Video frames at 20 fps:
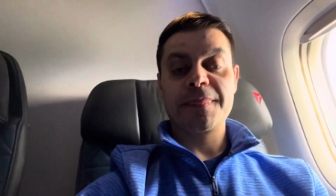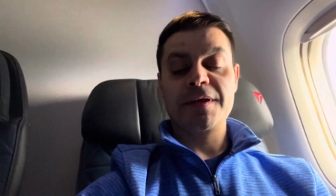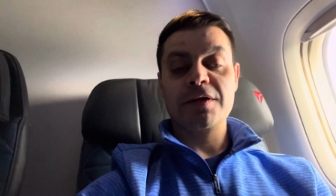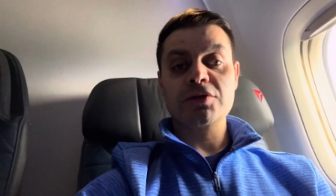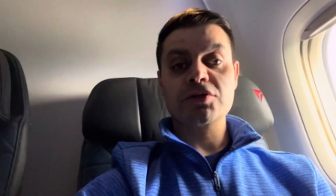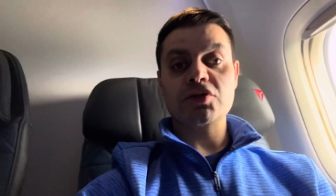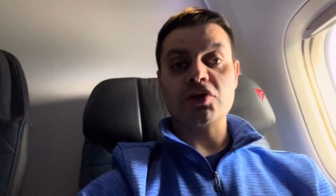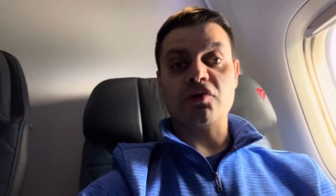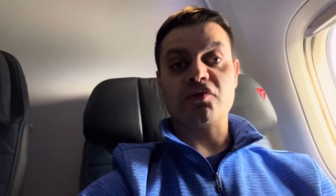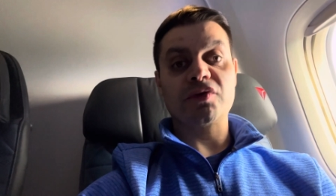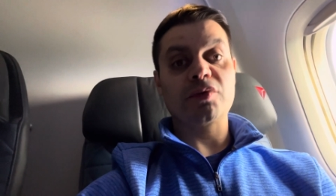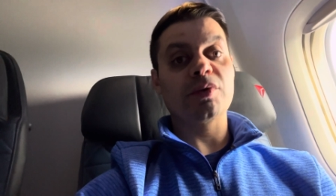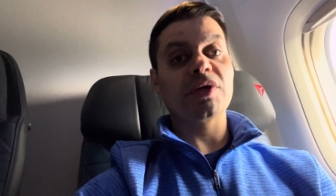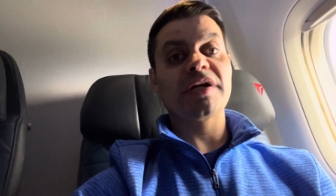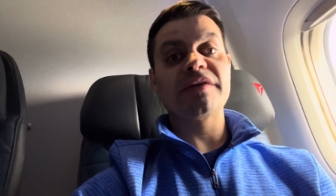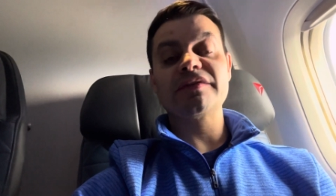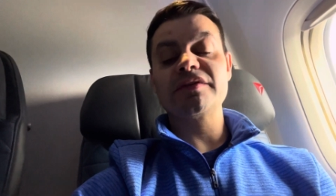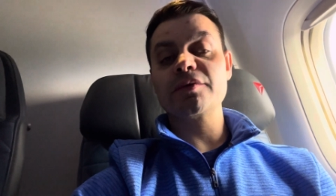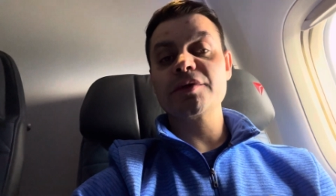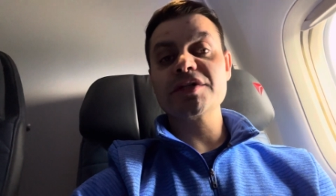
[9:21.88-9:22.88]
So for
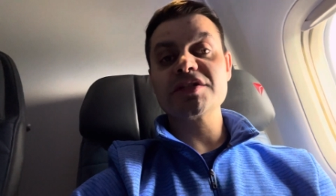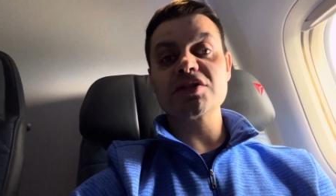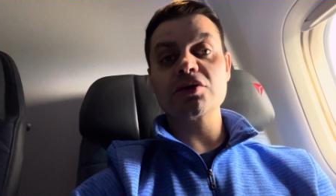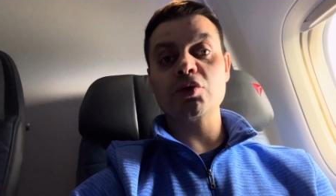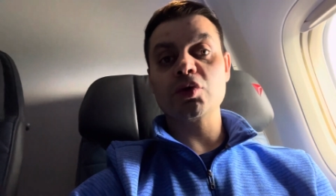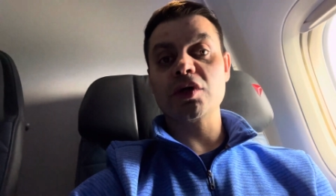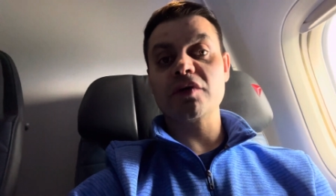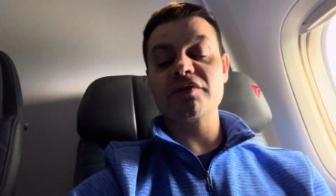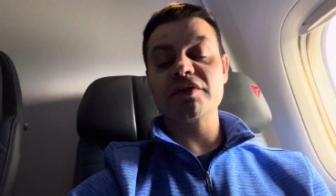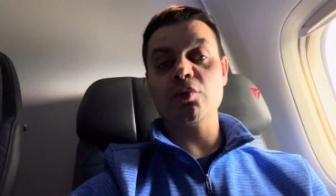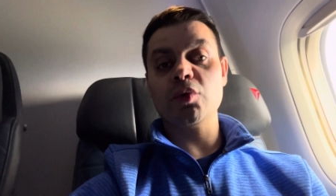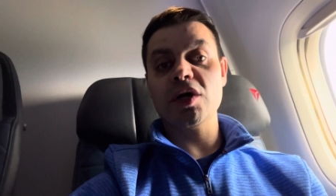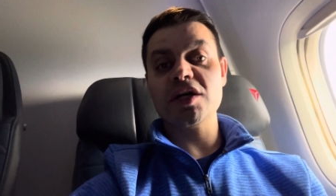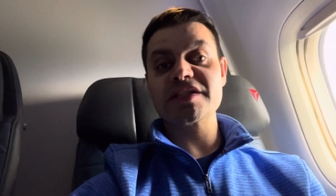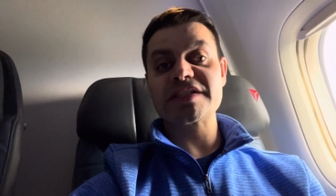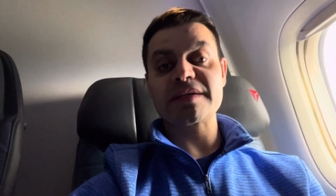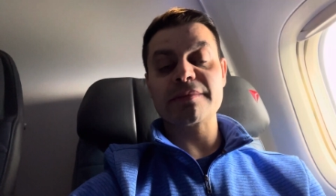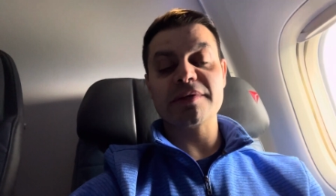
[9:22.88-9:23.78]
whatever reason, whoever it was,